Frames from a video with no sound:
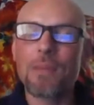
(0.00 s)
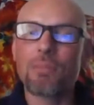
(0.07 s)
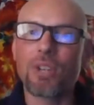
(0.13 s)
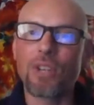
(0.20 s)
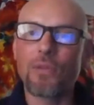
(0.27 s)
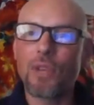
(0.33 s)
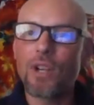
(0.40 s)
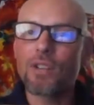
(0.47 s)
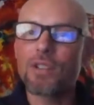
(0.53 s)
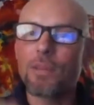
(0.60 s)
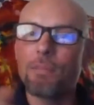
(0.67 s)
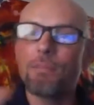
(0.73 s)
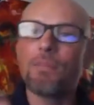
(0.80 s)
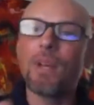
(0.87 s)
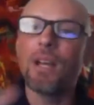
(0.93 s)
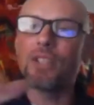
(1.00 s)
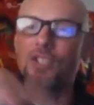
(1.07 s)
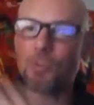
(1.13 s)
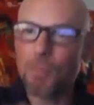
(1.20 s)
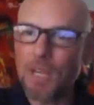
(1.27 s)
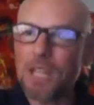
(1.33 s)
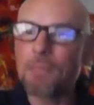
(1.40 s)
But if there's a, a
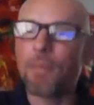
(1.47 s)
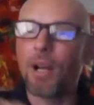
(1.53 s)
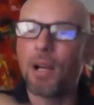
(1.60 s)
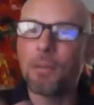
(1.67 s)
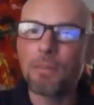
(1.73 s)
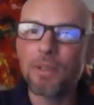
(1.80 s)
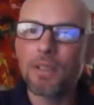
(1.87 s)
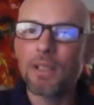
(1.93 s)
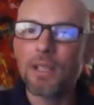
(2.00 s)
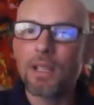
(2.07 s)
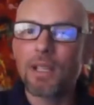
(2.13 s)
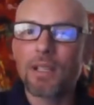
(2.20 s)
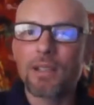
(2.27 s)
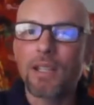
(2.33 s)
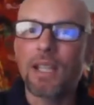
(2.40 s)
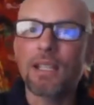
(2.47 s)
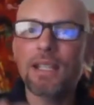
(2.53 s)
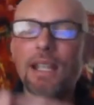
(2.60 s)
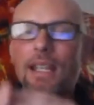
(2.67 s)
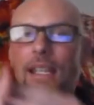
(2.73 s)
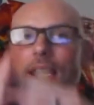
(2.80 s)
speed bump, they, they